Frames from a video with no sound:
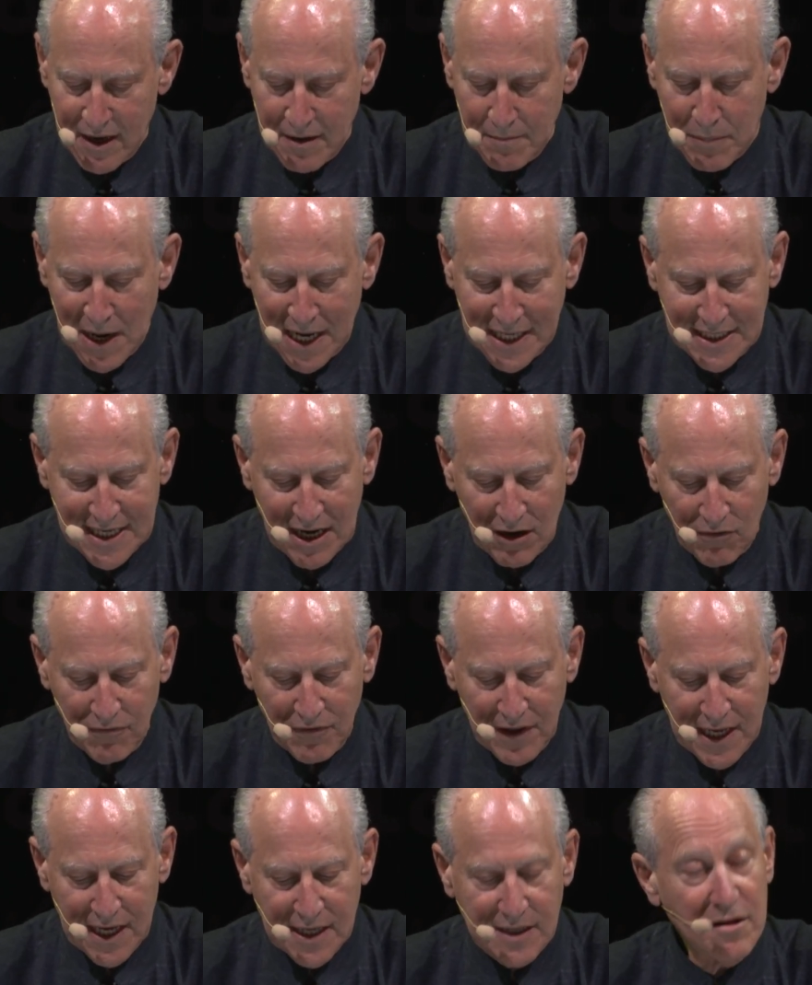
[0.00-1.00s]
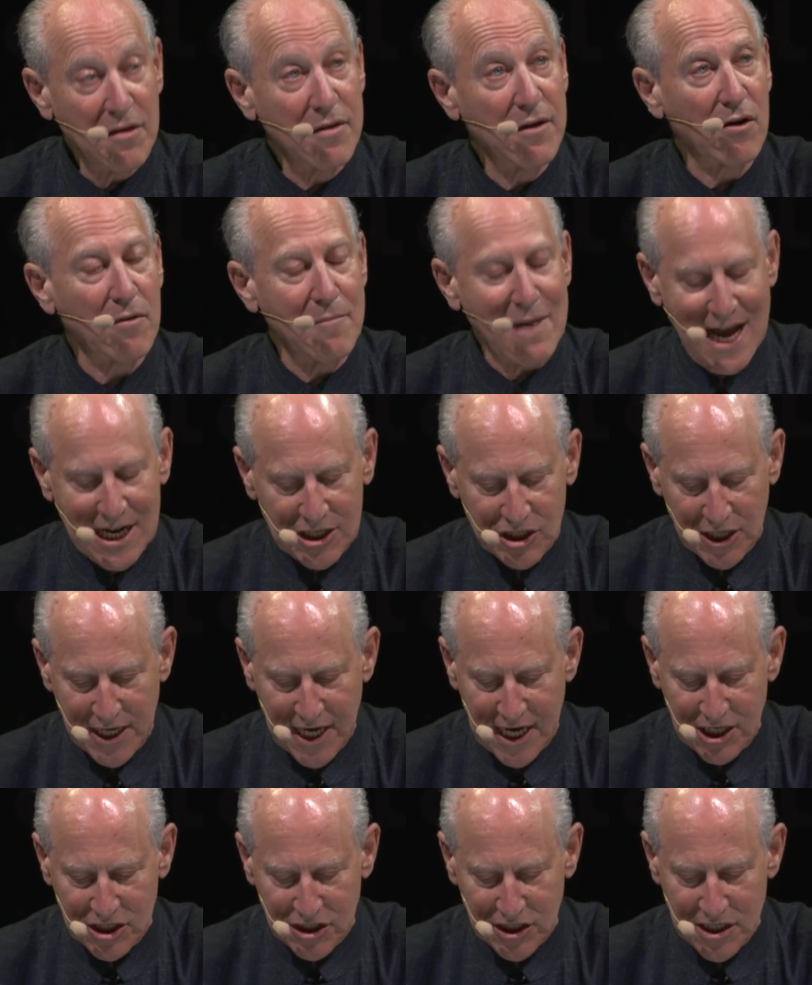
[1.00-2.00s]
by delving into their
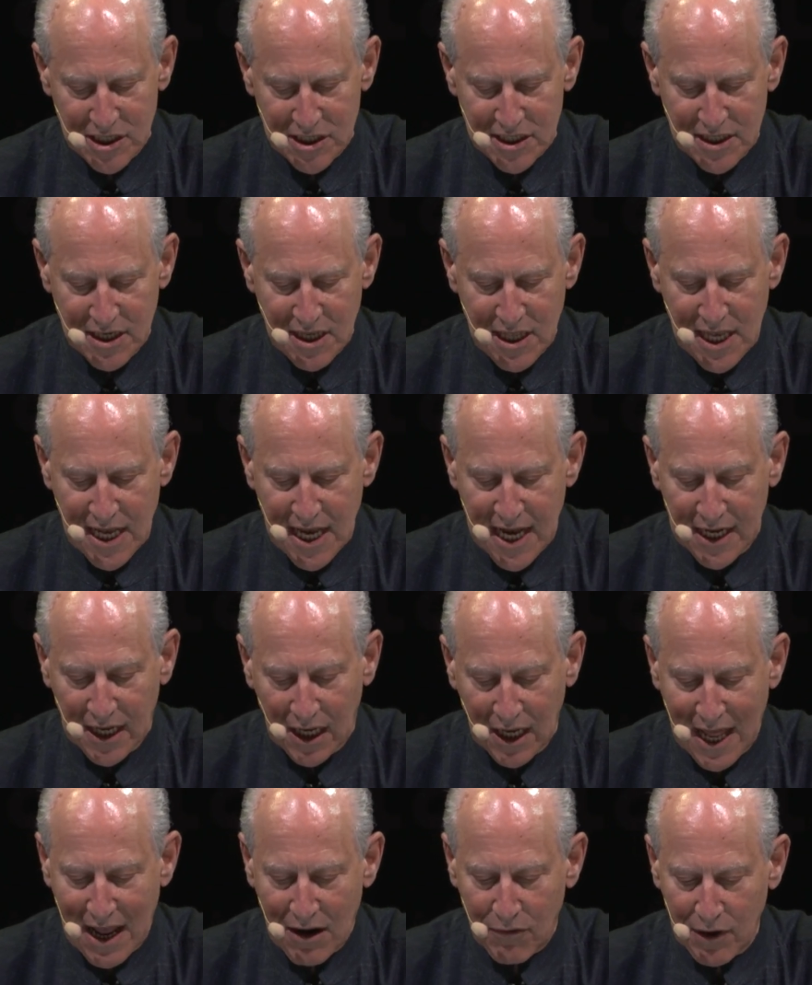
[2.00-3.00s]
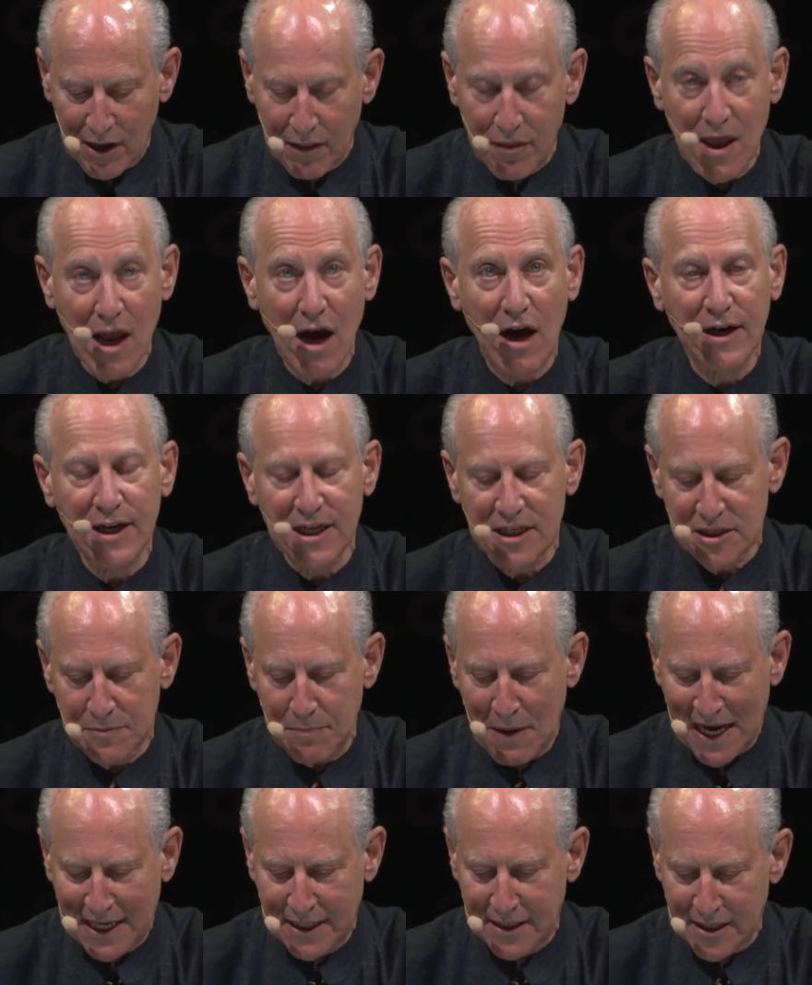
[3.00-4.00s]
imaginations and allowing the
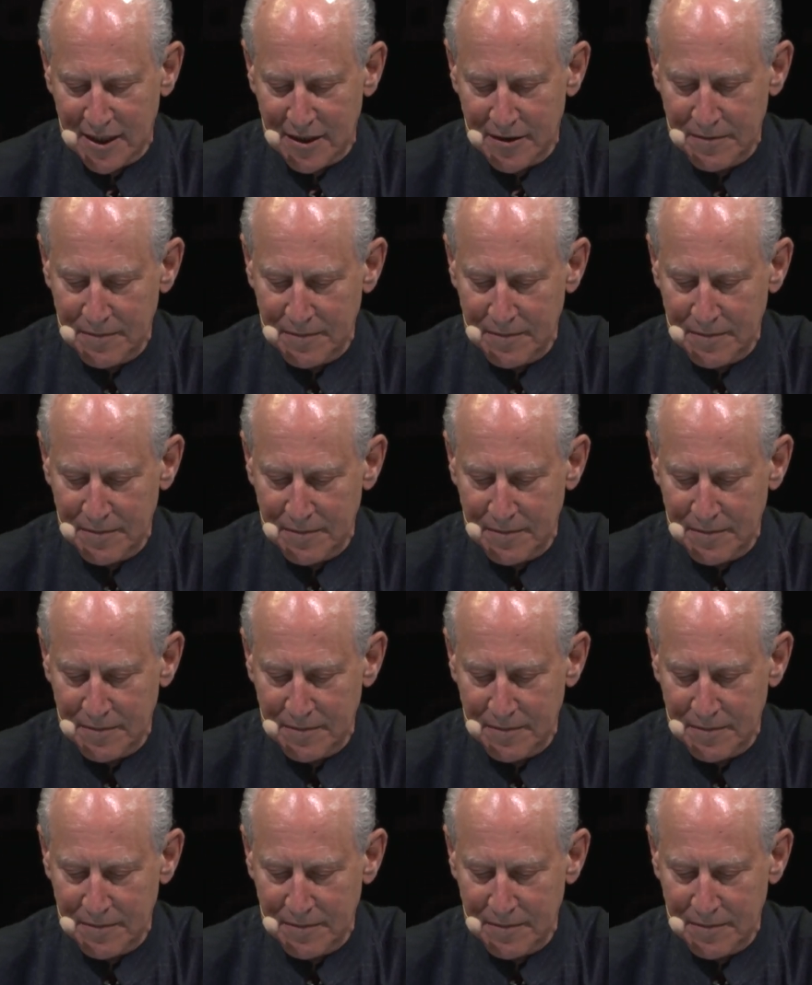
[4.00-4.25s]
unexpected.